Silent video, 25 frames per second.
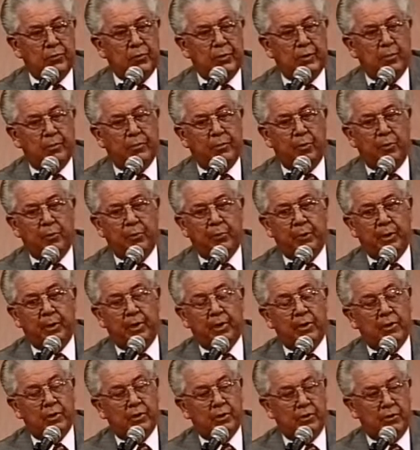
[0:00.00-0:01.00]
appropriated
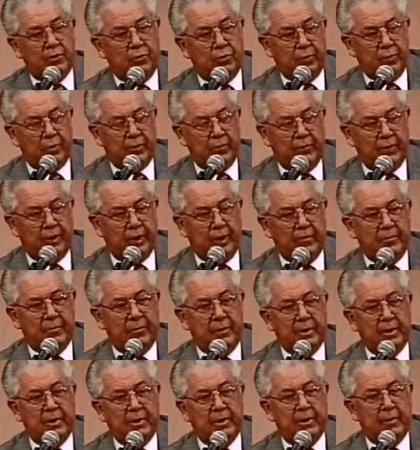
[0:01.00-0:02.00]
$125
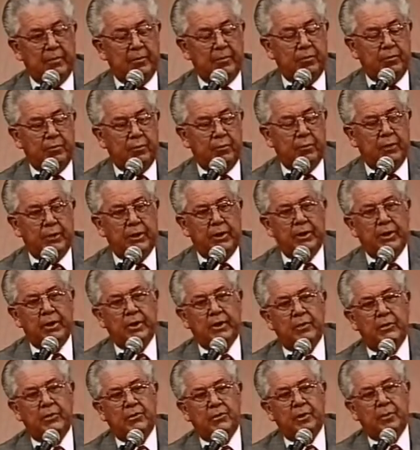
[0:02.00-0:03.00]
million, leaving 14 in
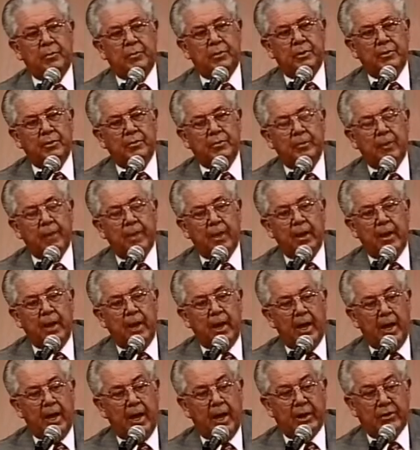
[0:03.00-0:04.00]
surplus.
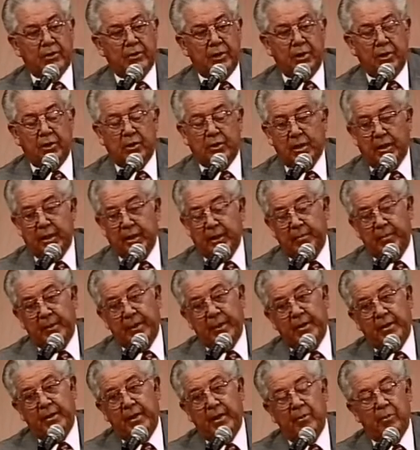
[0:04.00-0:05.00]
Actually, looks like it may
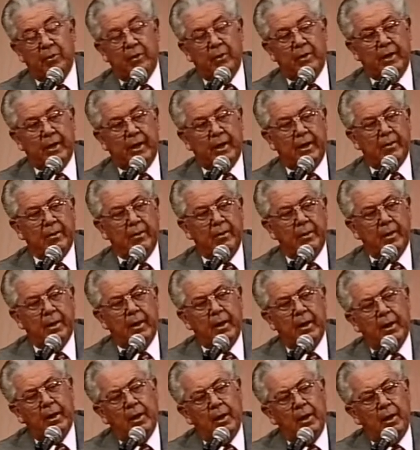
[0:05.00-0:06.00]
double that.
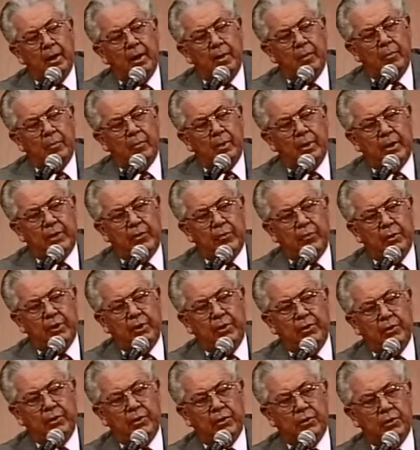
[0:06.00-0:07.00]
But if we
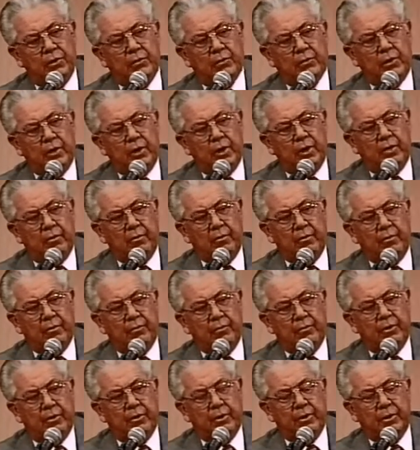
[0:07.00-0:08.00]
took those lottery
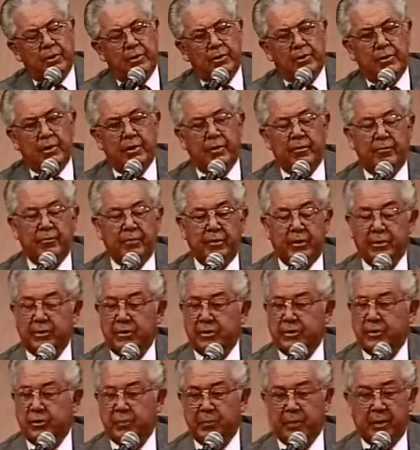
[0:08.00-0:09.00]
funds and, for
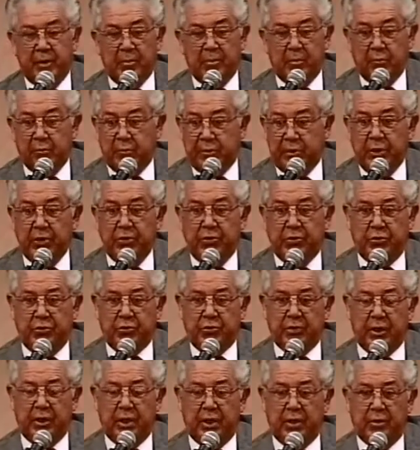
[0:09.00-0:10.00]
instance, spent them on teacher
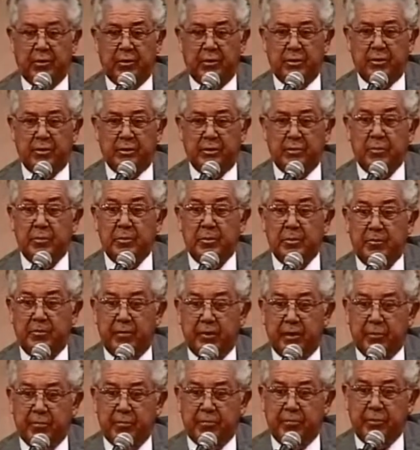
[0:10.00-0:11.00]
salaries, we'd be
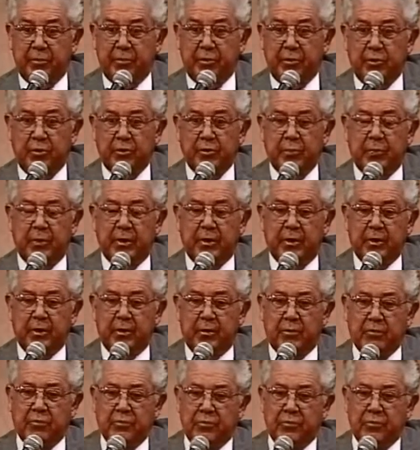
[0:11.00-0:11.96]
very foolish because